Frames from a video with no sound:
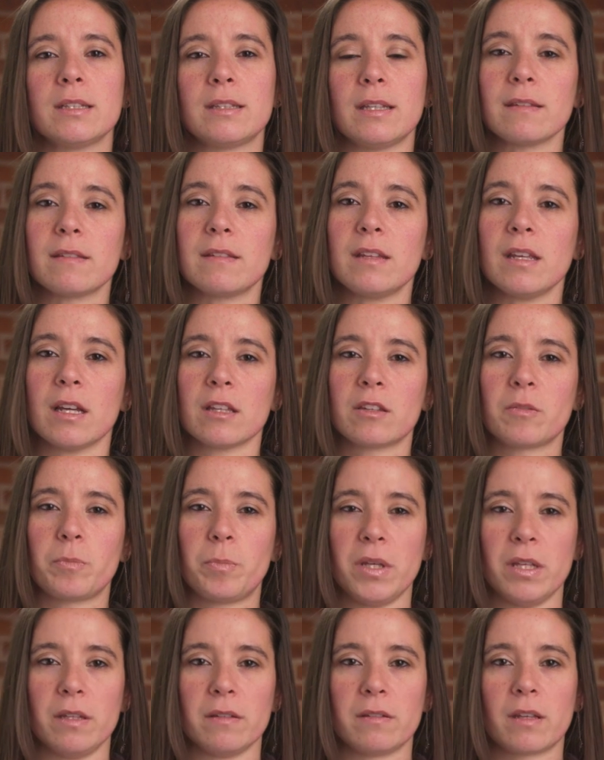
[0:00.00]
These
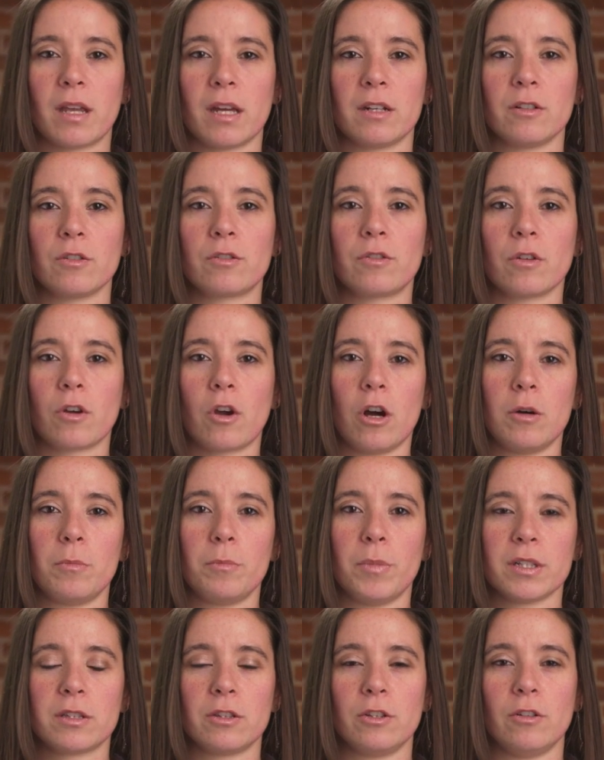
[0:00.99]
DSPs can also
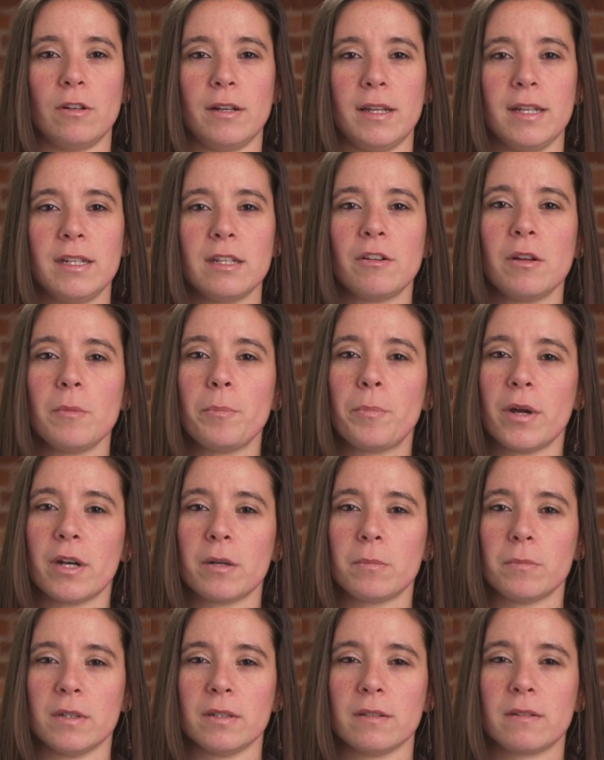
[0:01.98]
combat nonlinear
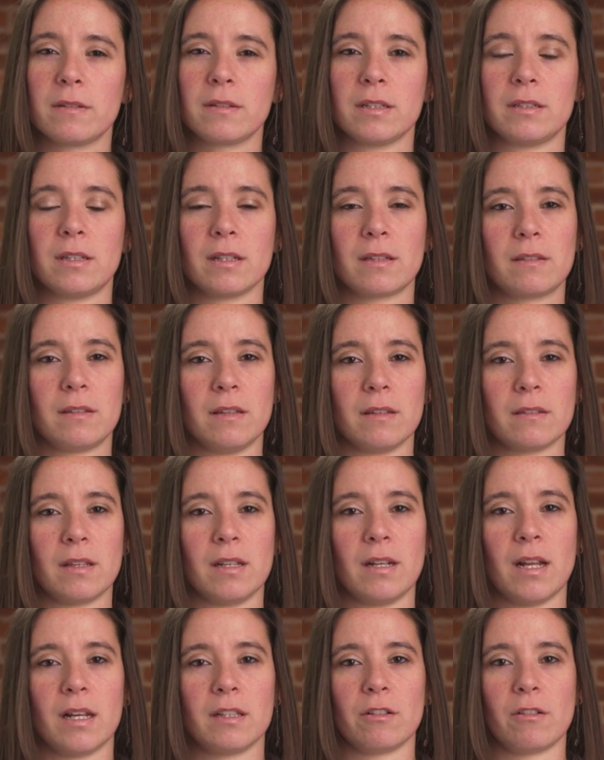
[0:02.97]
impairments that exist
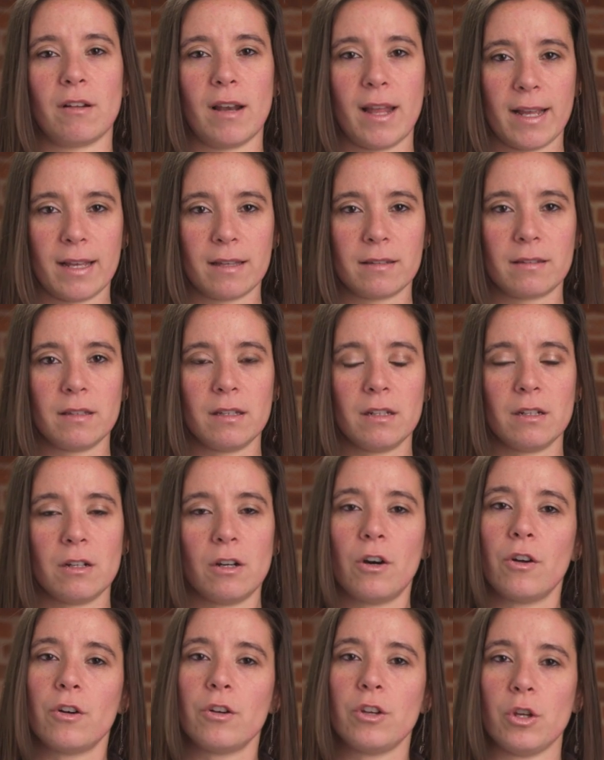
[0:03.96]
in either legacy
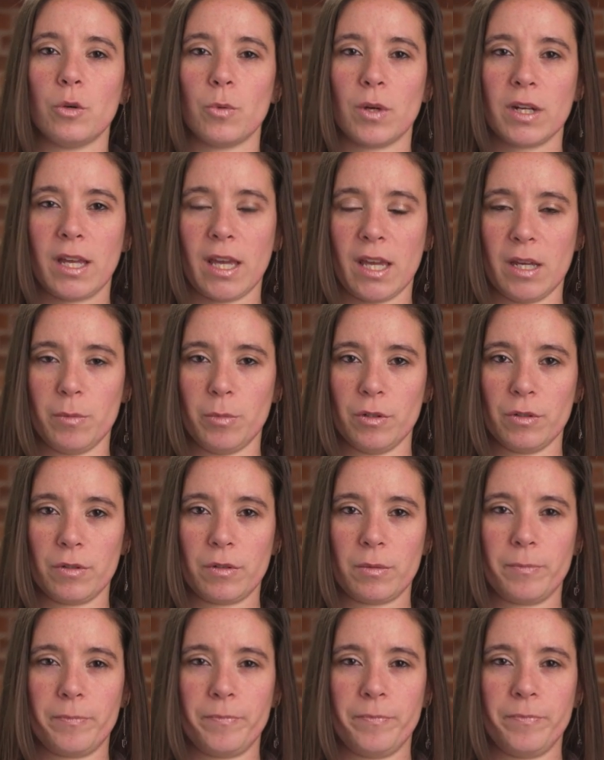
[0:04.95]
or newer cables.